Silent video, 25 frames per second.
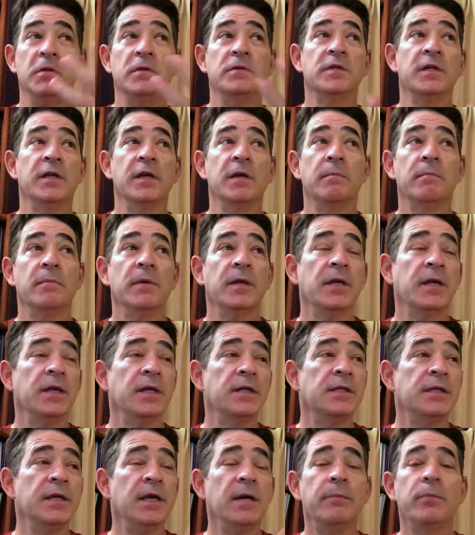using an
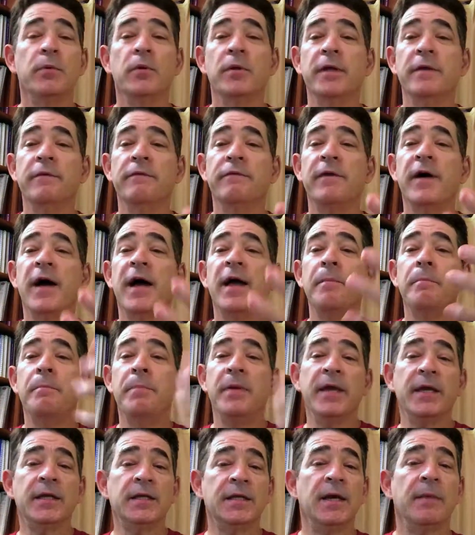example, if I
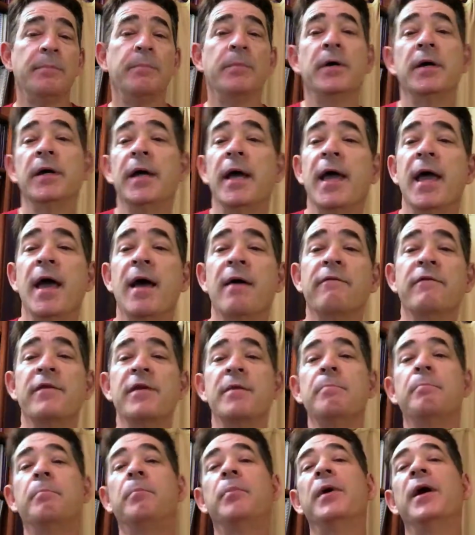picked up a
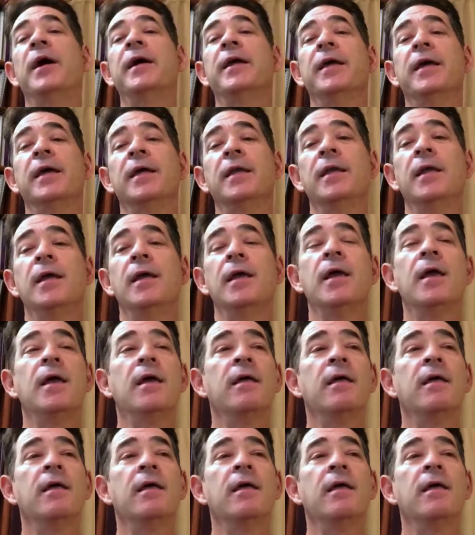heavy bucket